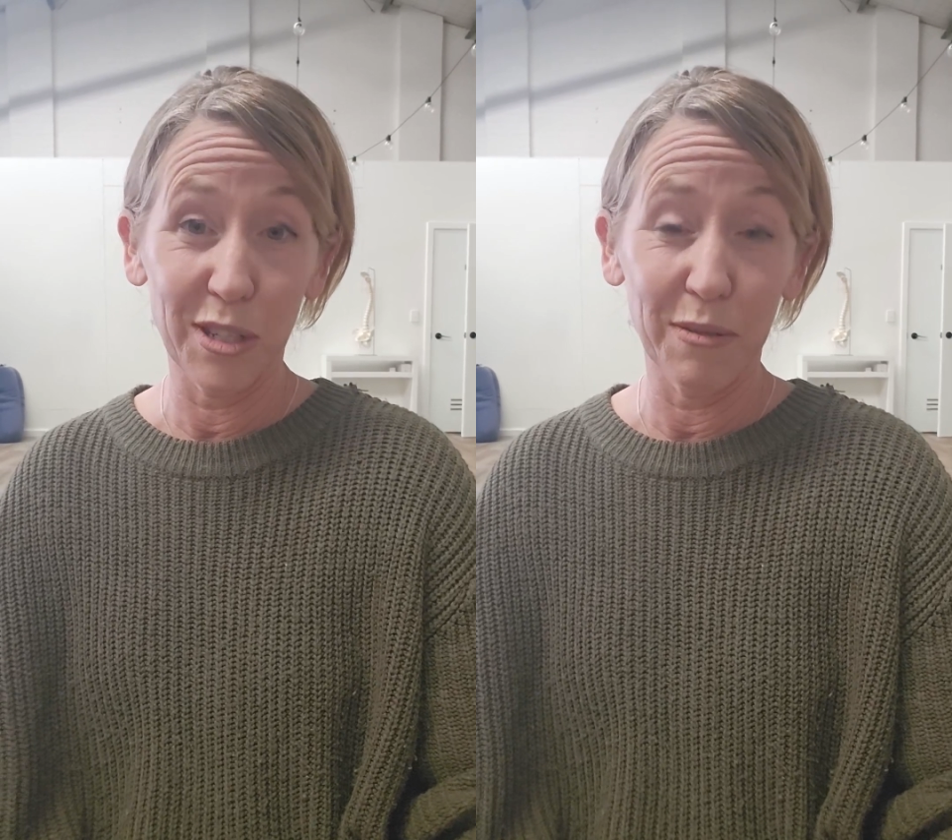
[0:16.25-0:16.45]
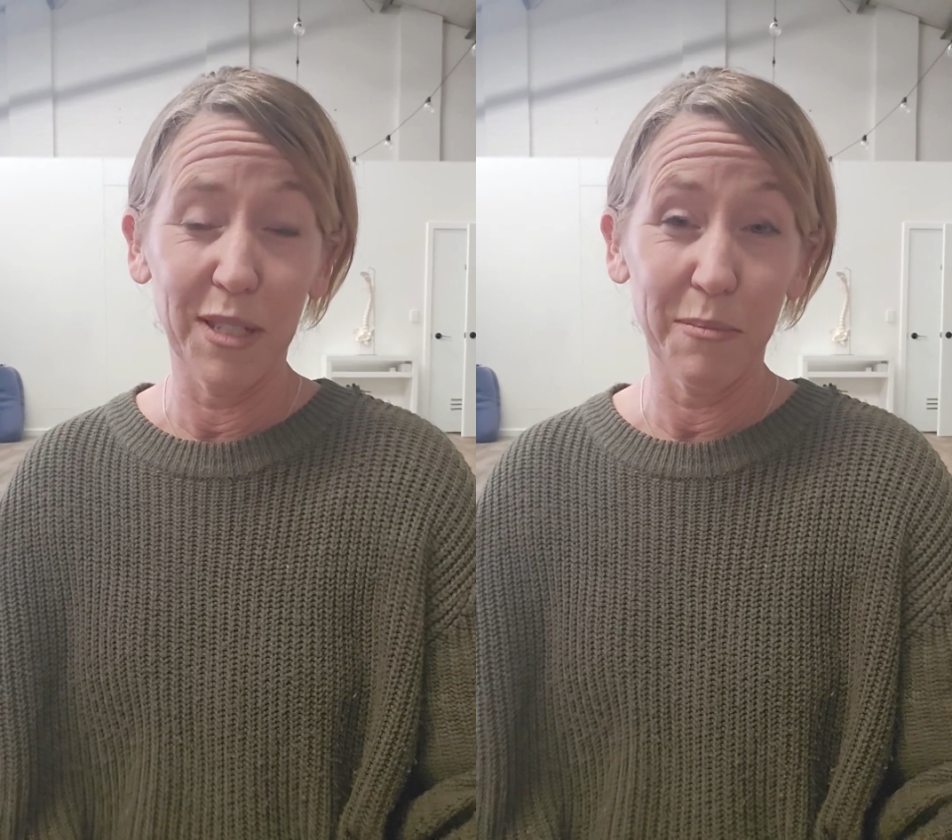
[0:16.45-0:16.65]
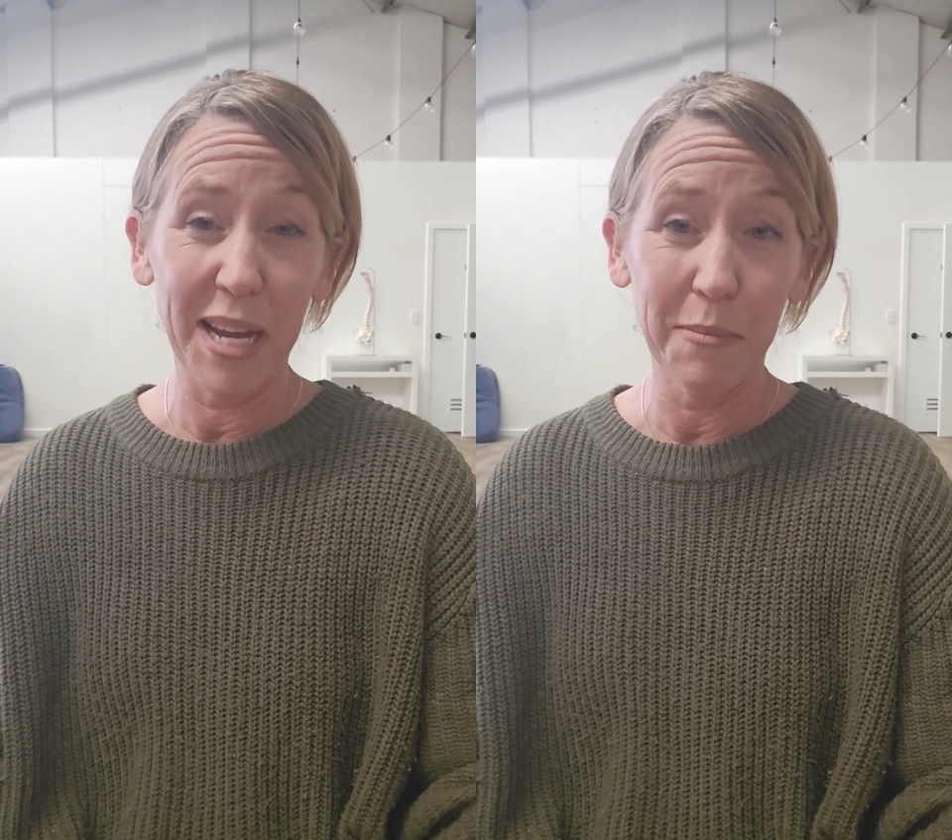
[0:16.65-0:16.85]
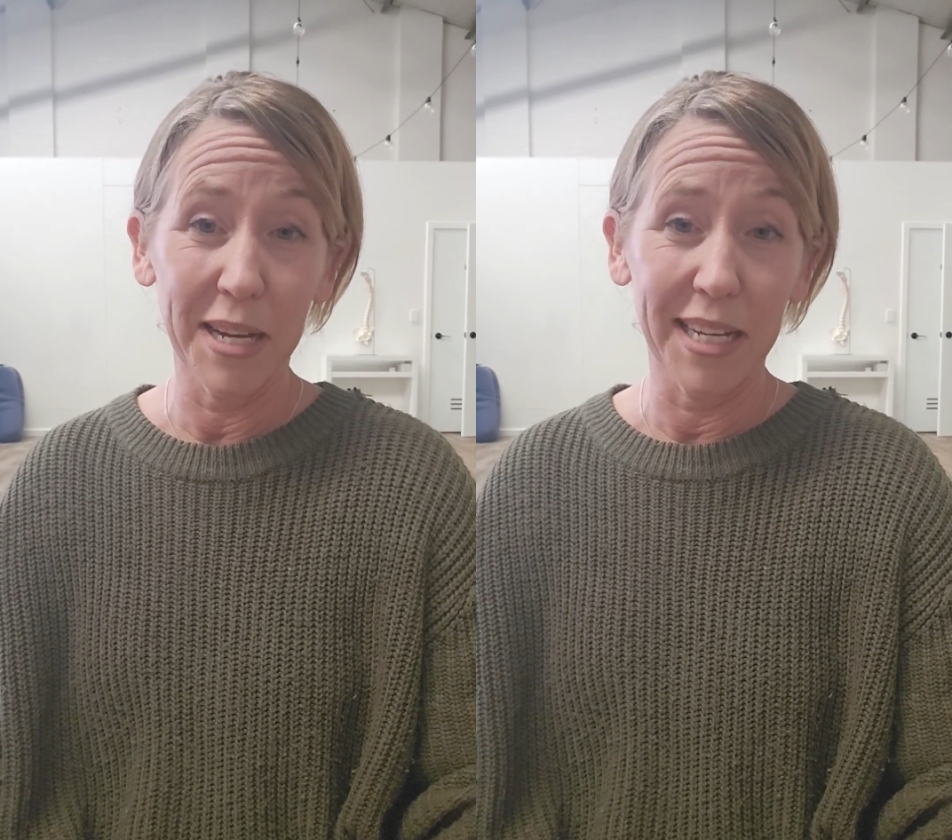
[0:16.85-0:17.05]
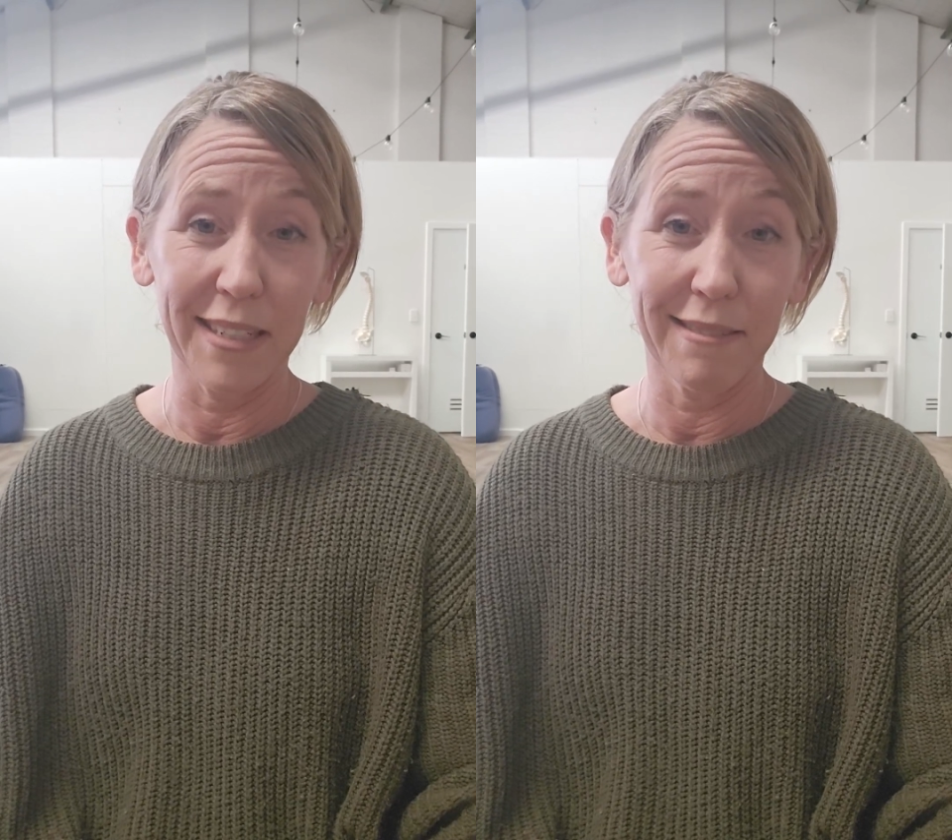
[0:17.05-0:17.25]
to his back
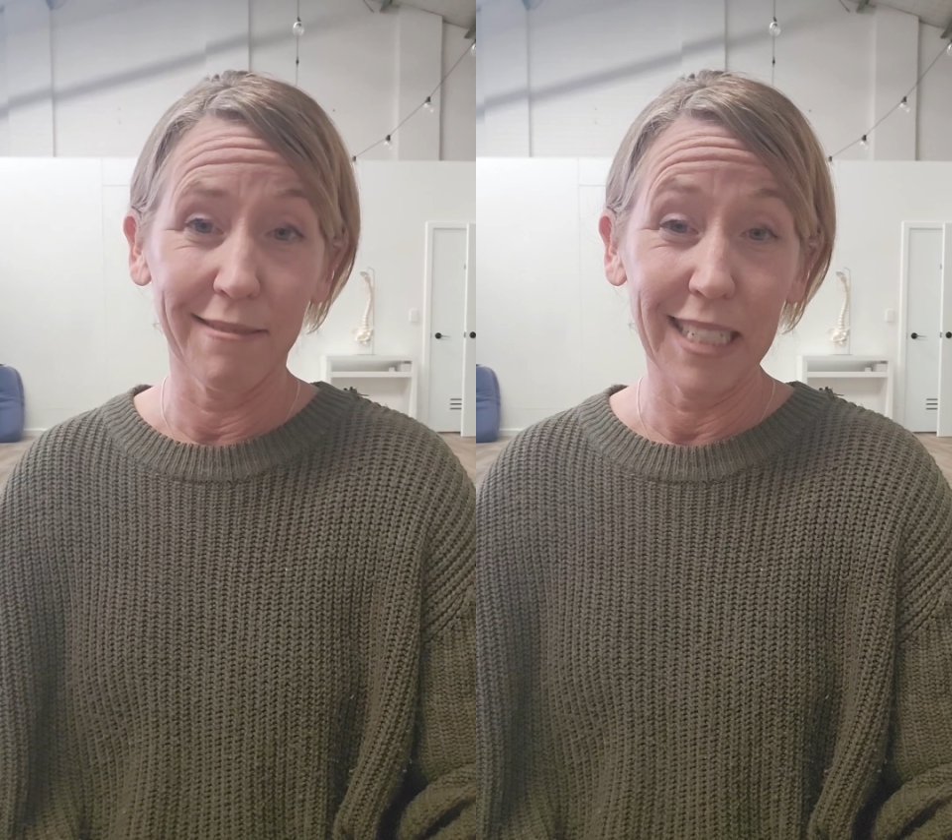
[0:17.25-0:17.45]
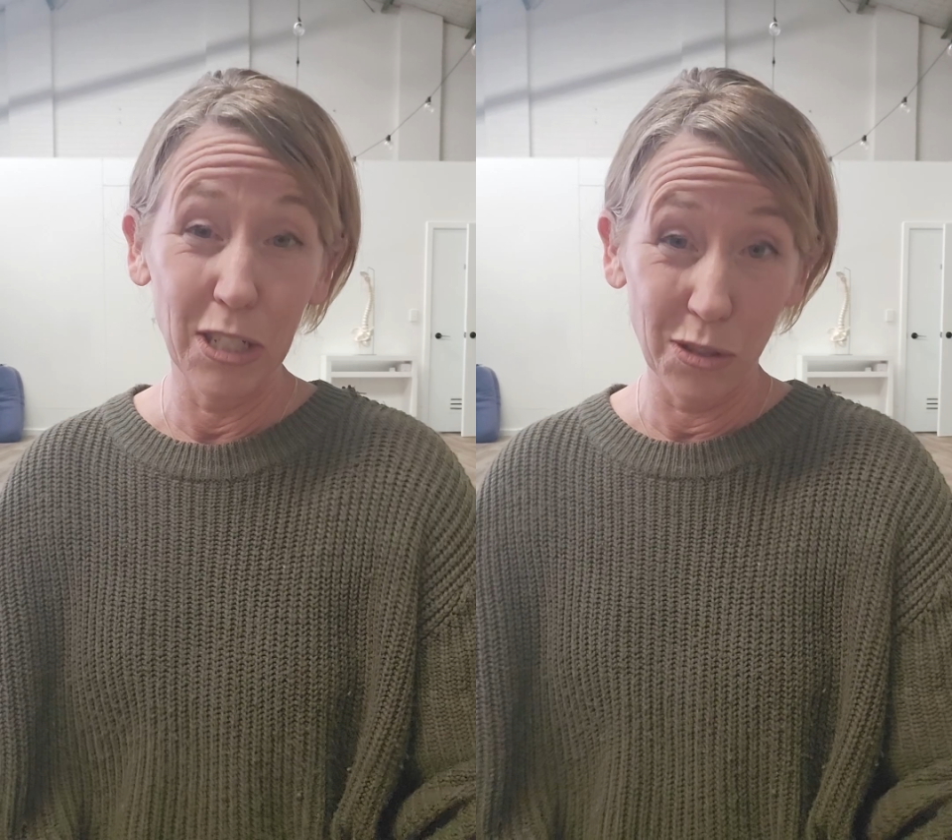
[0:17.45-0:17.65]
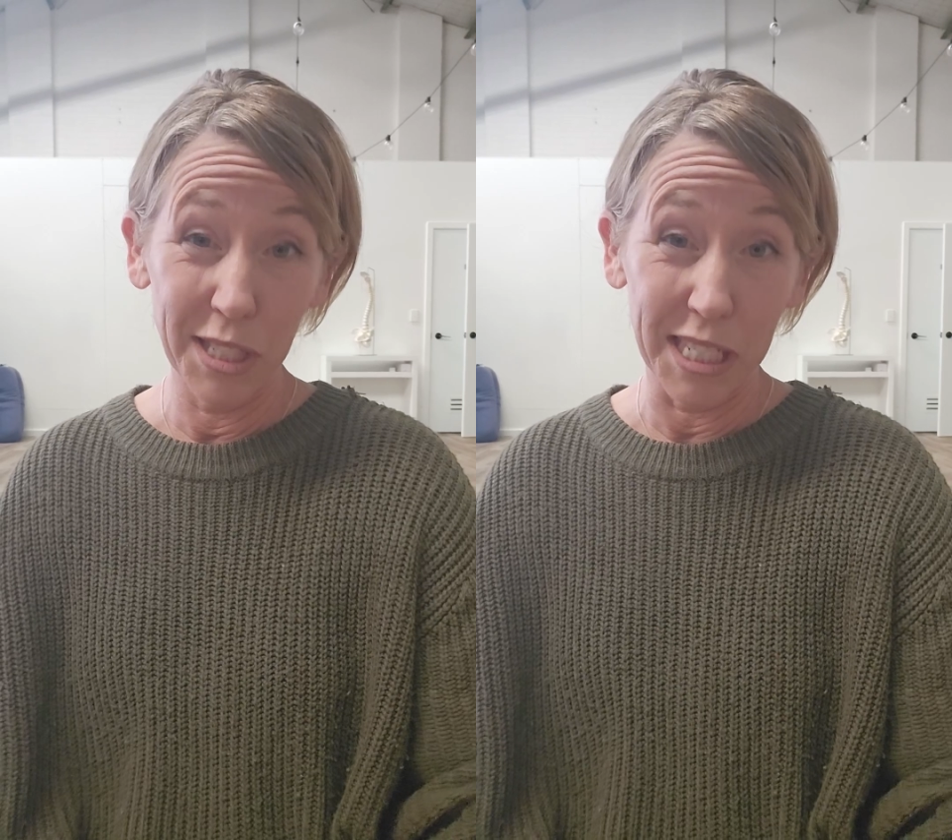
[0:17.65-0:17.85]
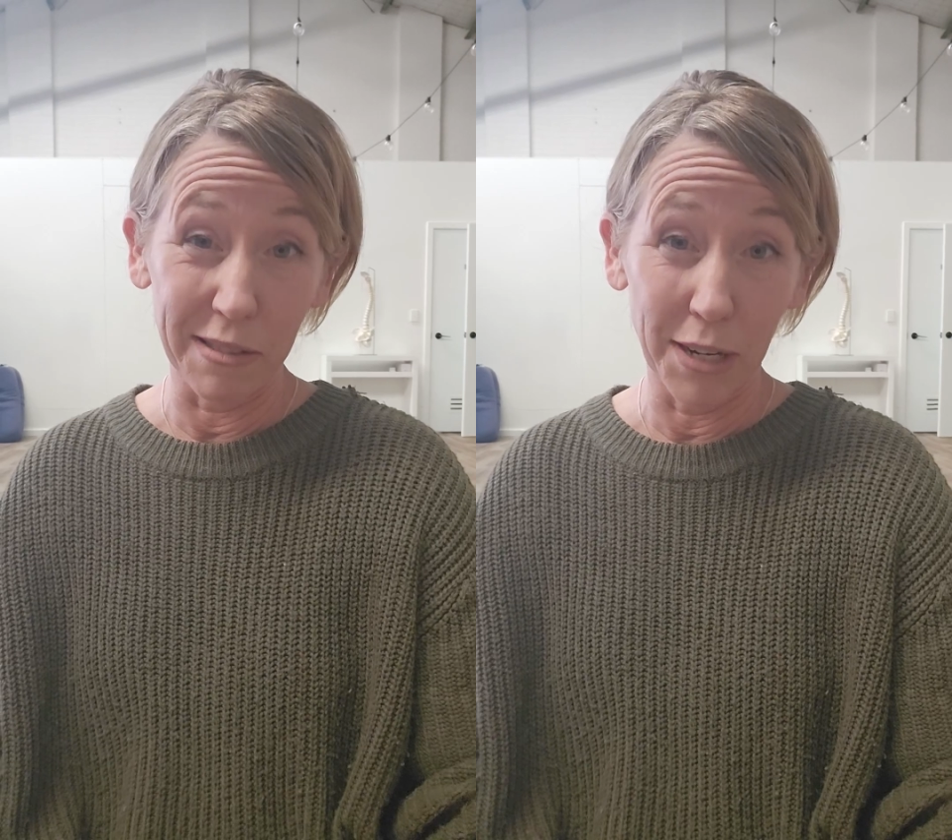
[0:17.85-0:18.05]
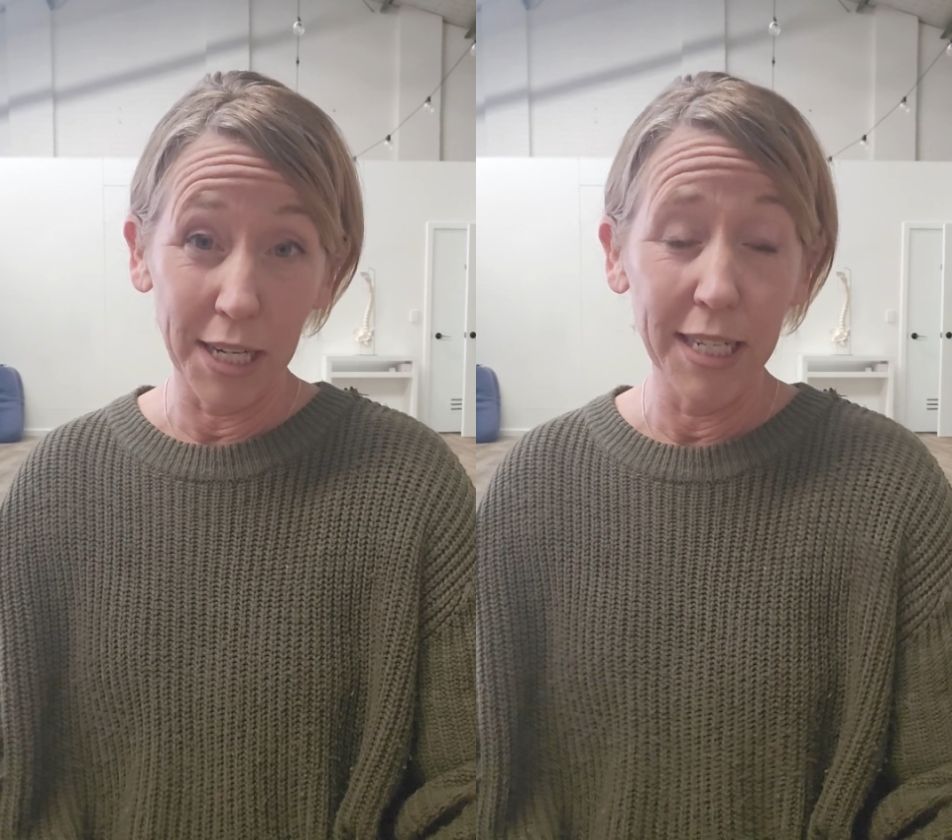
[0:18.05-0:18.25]
pain. Interesting,
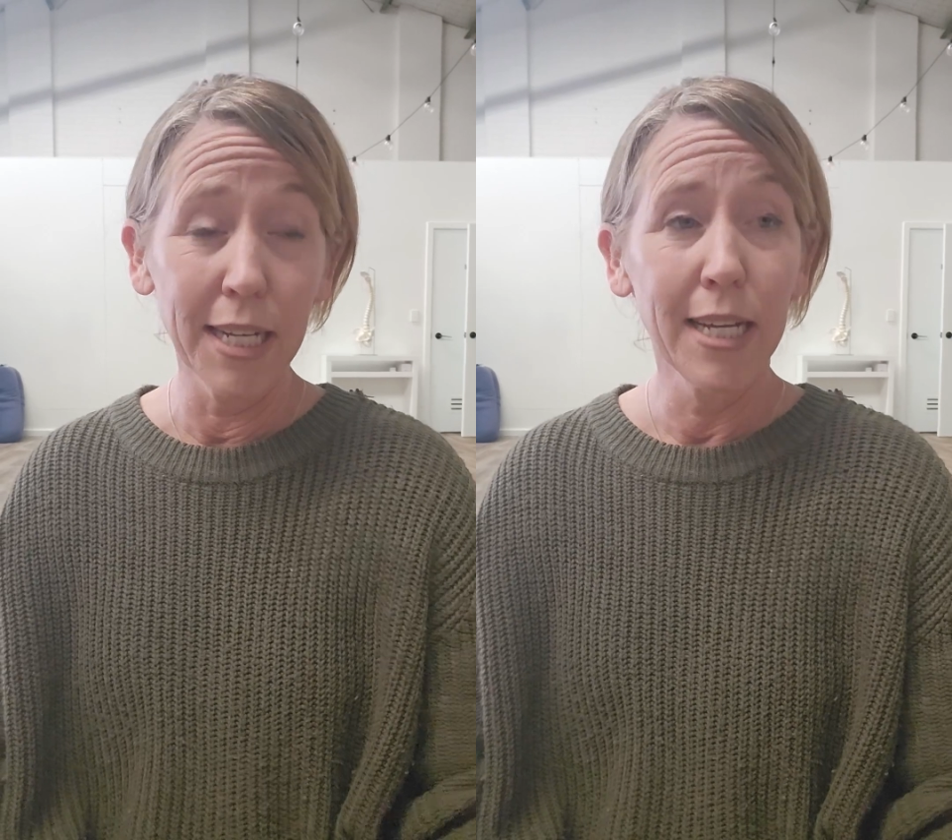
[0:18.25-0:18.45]
right?